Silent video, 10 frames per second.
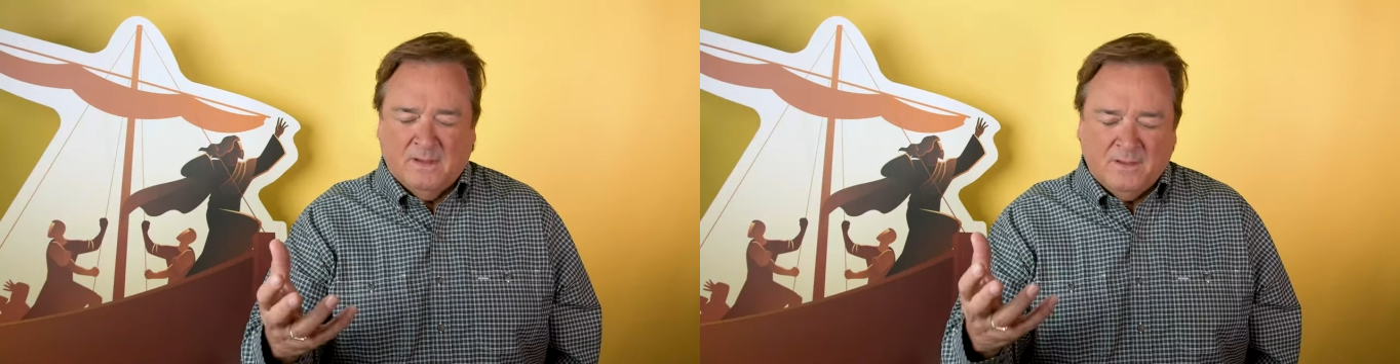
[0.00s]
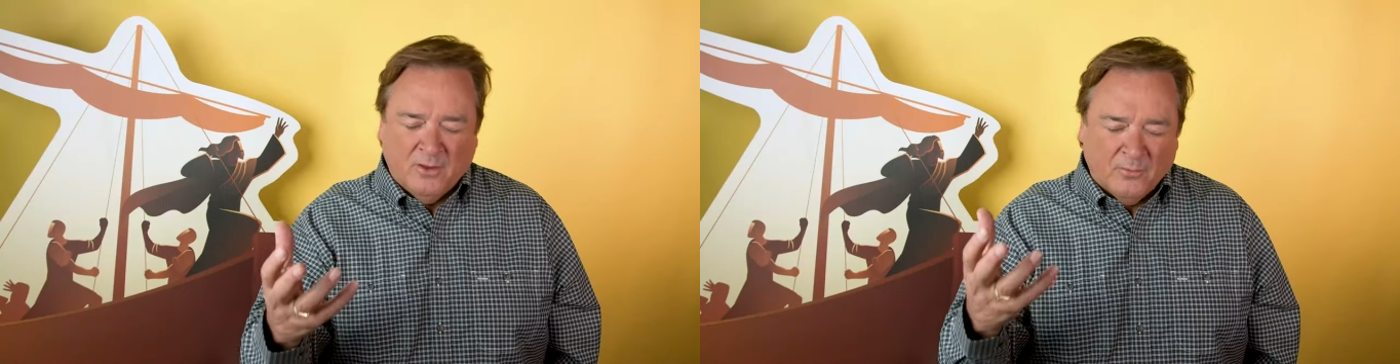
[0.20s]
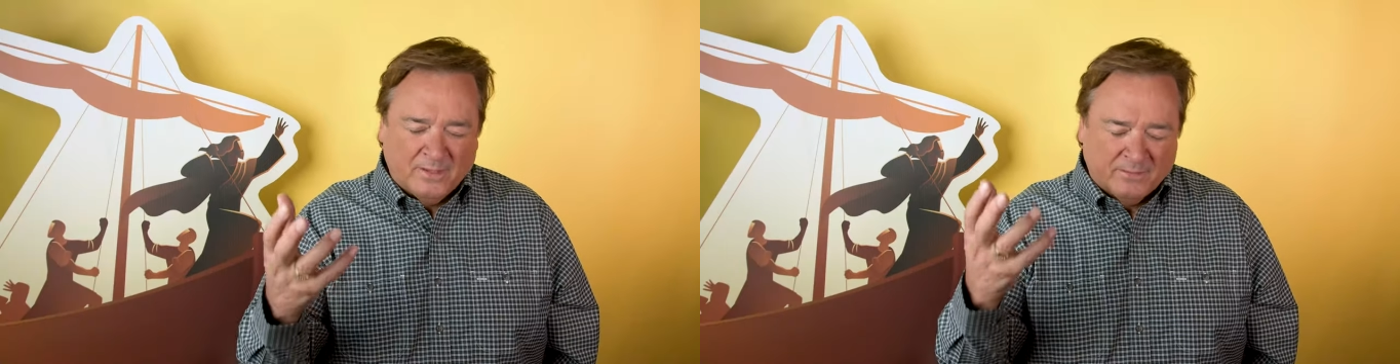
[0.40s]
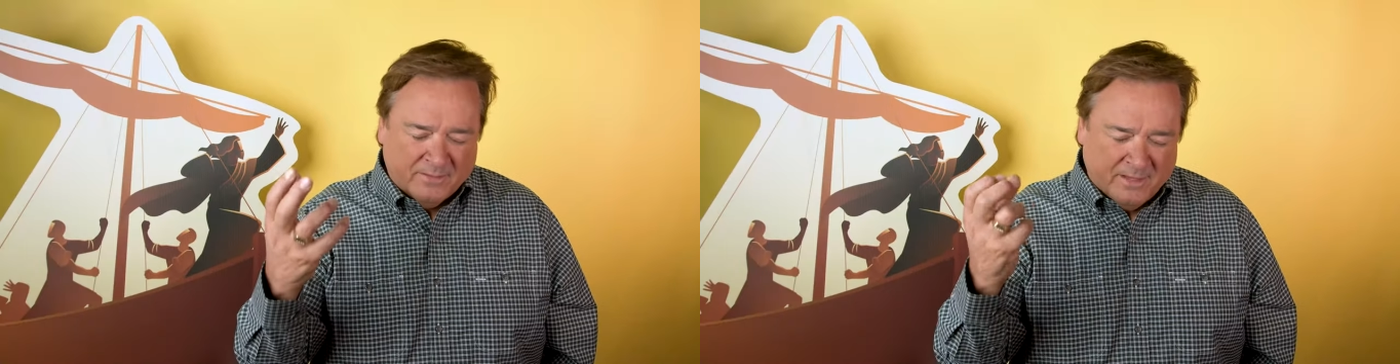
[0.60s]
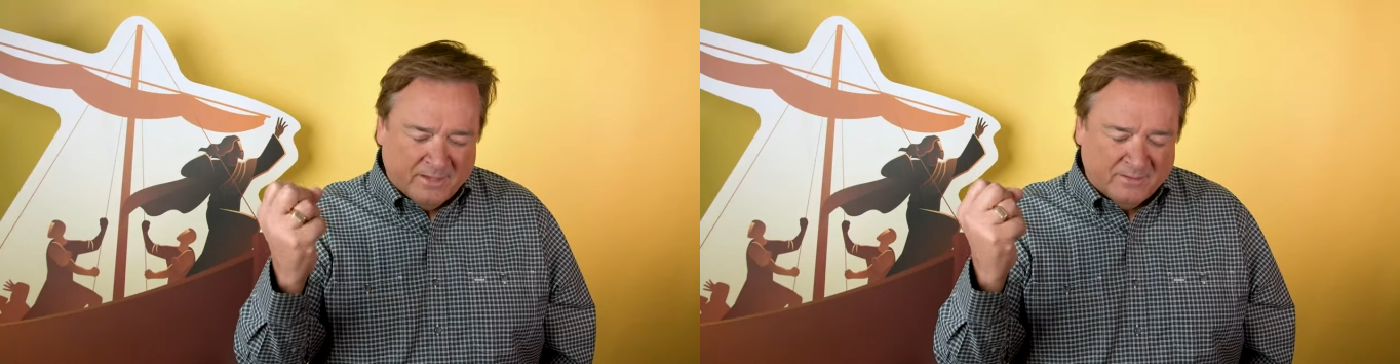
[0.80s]
and
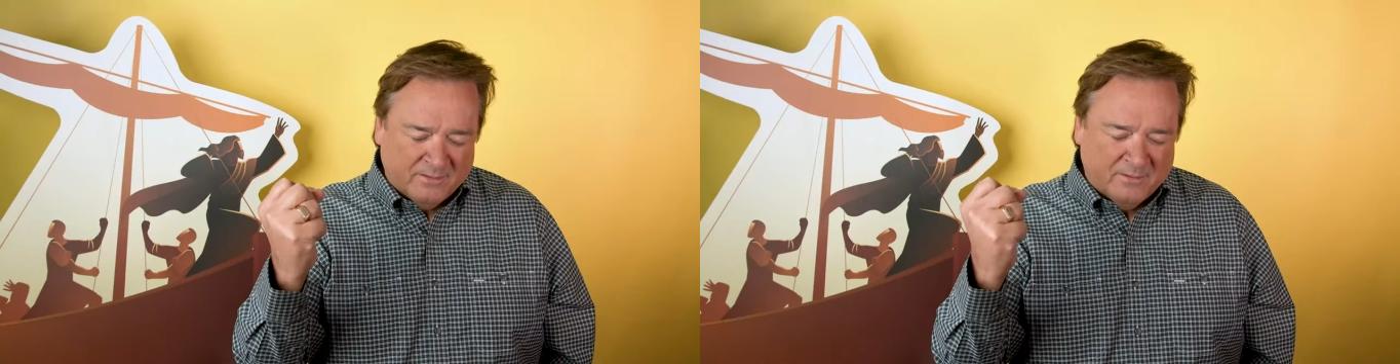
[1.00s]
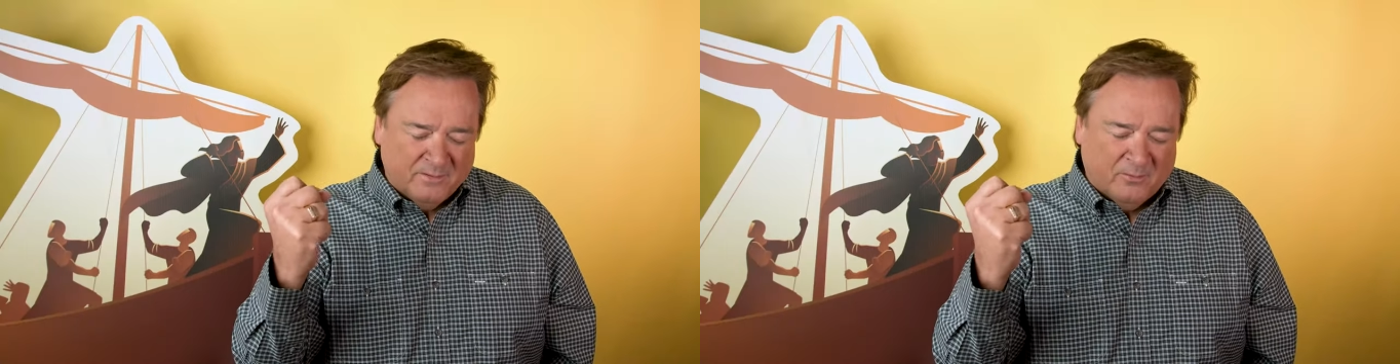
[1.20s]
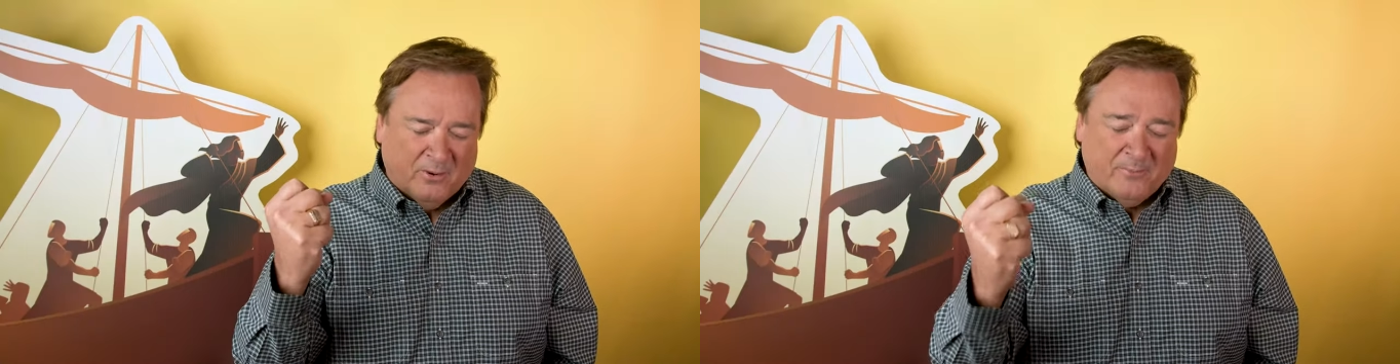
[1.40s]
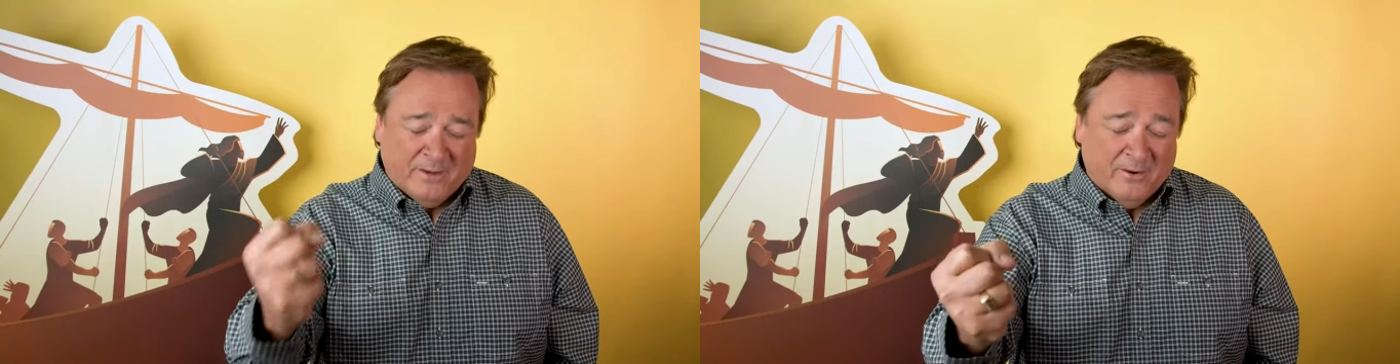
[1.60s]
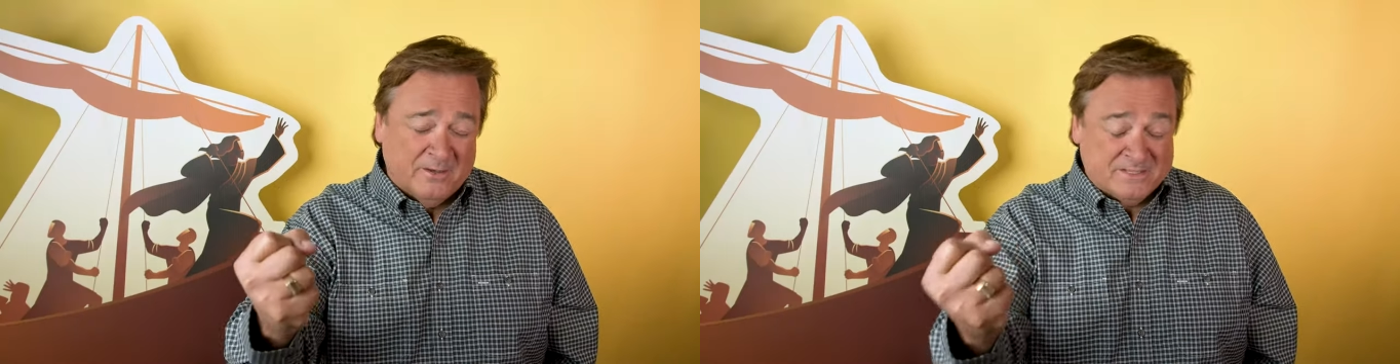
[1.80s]
knowing that what
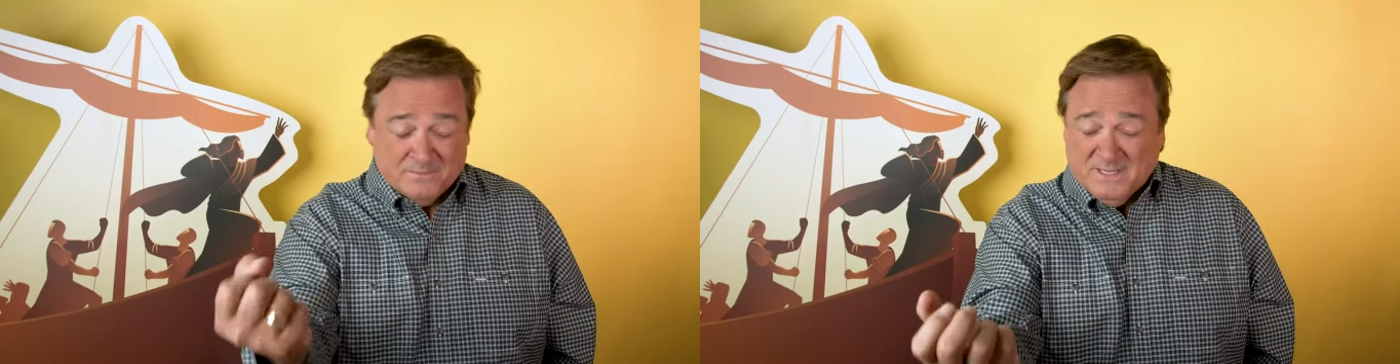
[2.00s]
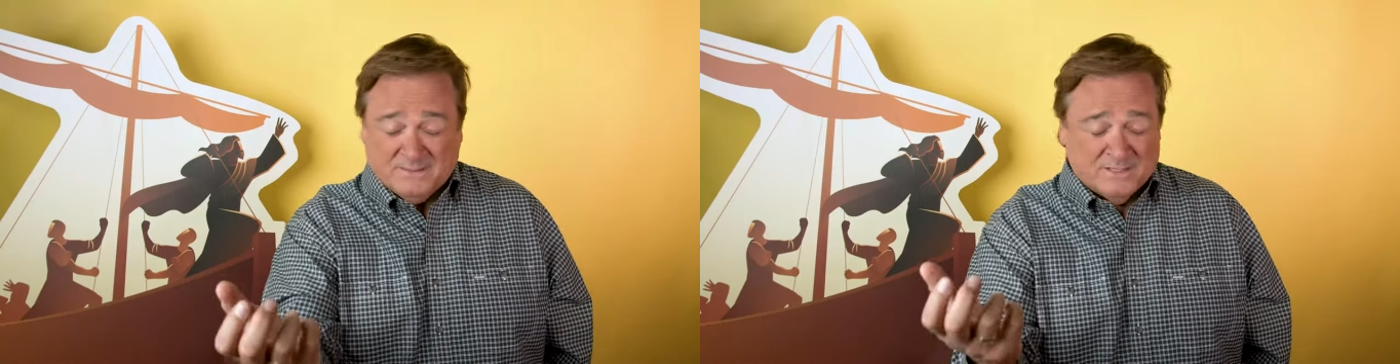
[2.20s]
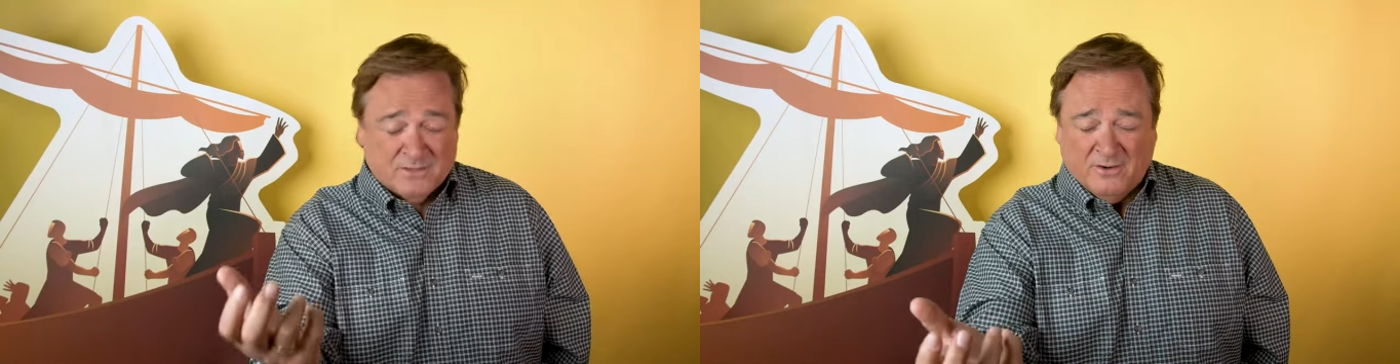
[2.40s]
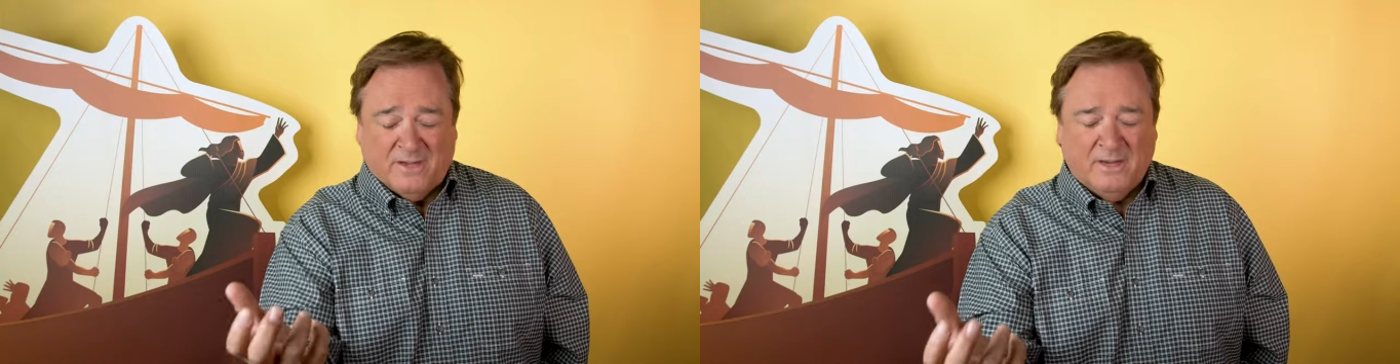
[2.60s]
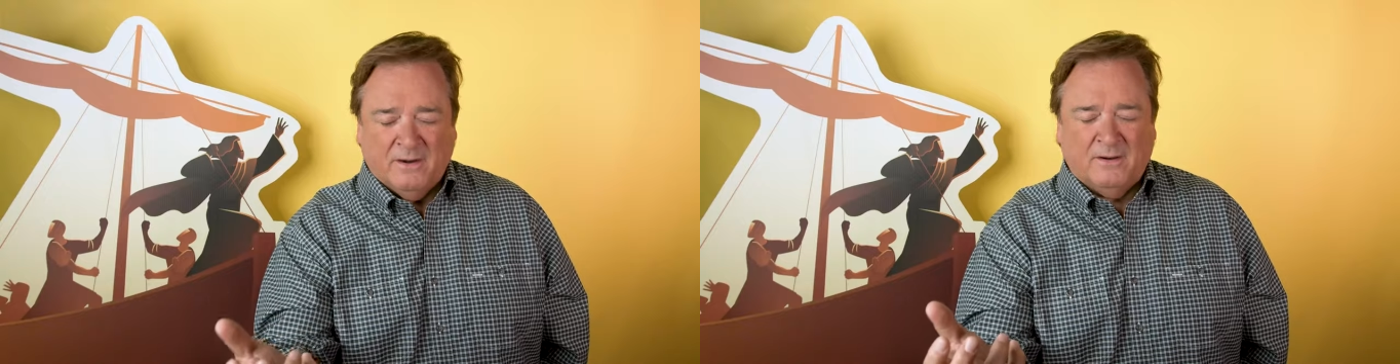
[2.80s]
we heard, sometimes it's hard
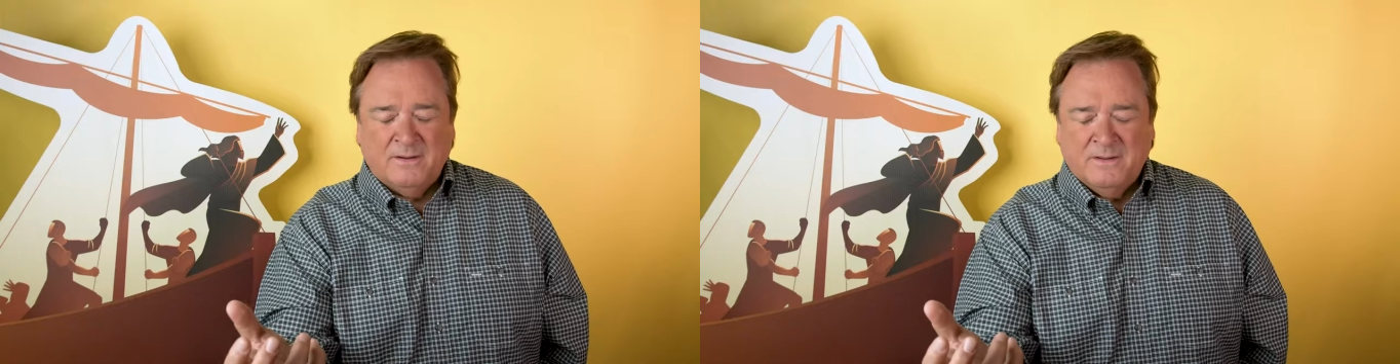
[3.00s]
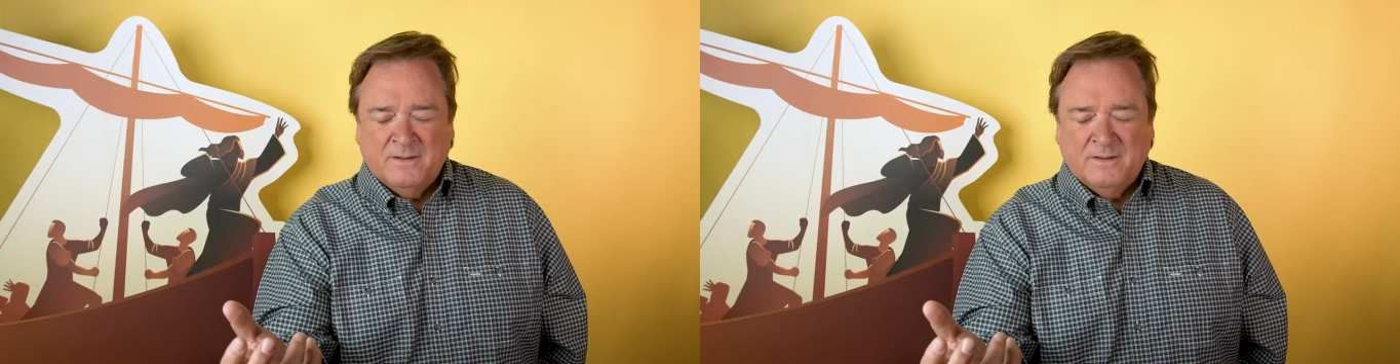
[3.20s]
to hear.